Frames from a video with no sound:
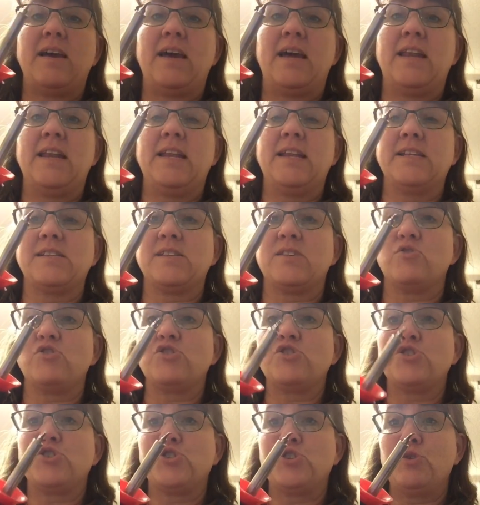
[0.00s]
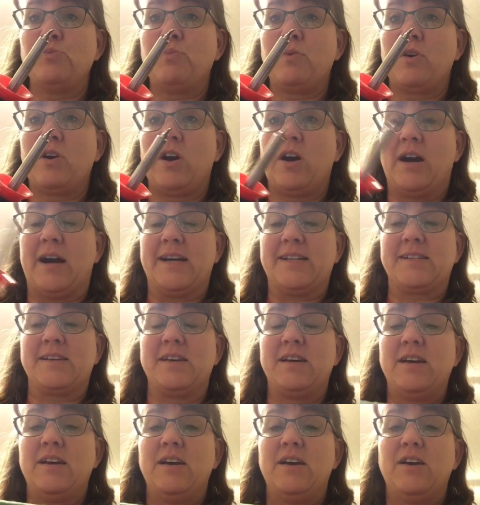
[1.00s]
and it is super hot,
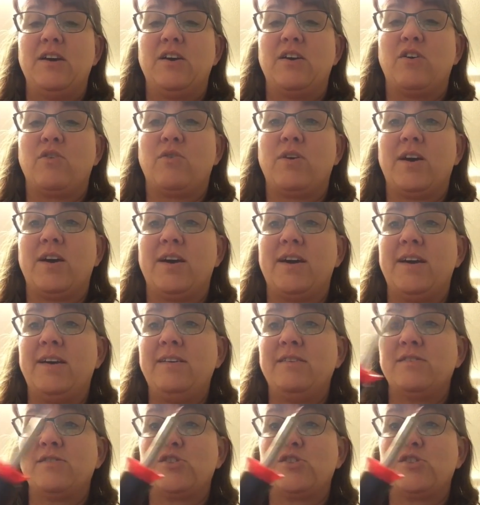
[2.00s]
okay?